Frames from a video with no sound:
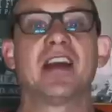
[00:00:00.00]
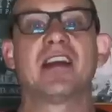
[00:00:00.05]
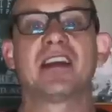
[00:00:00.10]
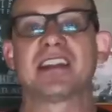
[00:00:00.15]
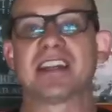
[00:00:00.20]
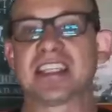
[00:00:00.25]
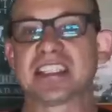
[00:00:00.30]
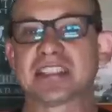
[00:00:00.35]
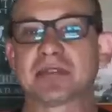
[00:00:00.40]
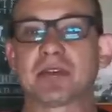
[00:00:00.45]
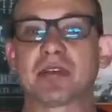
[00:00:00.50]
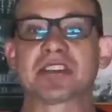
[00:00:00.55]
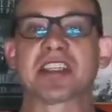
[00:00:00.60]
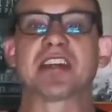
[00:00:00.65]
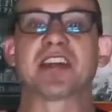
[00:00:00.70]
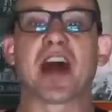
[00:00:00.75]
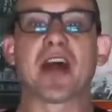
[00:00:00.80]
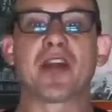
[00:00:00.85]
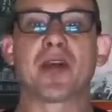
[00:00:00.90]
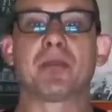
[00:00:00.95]
This was
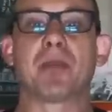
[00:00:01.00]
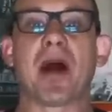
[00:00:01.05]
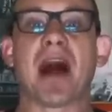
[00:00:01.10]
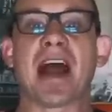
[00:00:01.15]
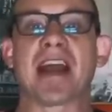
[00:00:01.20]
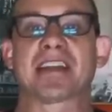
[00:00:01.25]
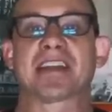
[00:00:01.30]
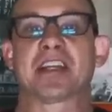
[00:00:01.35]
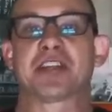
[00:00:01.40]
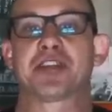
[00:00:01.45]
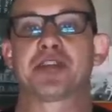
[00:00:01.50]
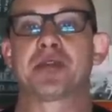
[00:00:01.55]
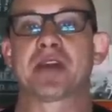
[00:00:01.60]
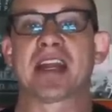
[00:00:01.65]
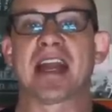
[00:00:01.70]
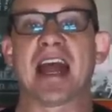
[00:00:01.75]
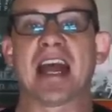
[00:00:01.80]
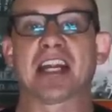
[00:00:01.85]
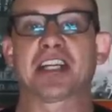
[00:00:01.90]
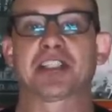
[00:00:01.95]
another bike that you could
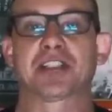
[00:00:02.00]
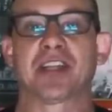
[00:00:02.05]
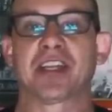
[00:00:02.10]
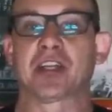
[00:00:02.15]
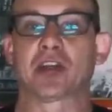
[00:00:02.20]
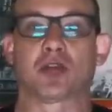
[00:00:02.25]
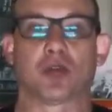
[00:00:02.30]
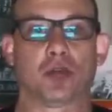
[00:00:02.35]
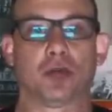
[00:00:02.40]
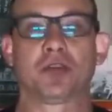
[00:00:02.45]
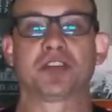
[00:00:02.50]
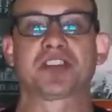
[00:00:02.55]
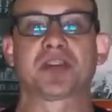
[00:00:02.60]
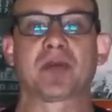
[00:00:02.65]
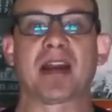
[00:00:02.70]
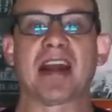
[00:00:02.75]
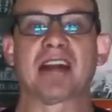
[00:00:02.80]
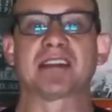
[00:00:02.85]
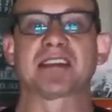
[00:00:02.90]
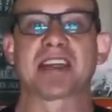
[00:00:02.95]
actually cruise
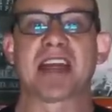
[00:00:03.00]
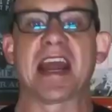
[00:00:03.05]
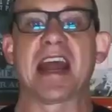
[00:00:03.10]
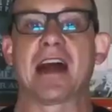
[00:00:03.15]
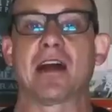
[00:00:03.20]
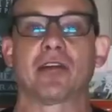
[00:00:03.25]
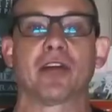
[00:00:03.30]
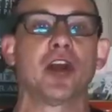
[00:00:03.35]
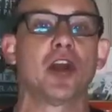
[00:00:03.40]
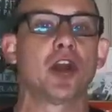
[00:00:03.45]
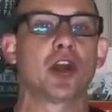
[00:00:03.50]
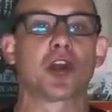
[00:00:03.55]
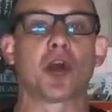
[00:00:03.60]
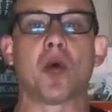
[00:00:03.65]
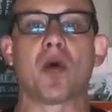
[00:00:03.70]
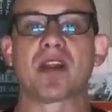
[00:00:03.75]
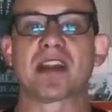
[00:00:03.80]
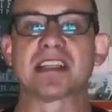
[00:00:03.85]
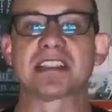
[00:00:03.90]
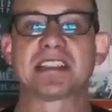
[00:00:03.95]
around town,
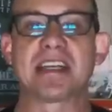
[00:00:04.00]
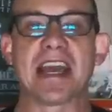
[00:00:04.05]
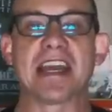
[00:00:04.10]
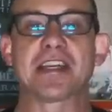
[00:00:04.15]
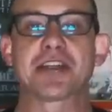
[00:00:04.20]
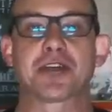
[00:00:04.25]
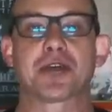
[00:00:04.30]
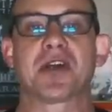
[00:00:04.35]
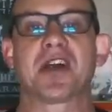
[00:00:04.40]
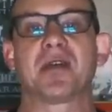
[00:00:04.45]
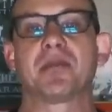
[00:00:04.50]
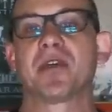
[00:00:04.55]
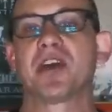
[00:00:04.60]
go on a day trip.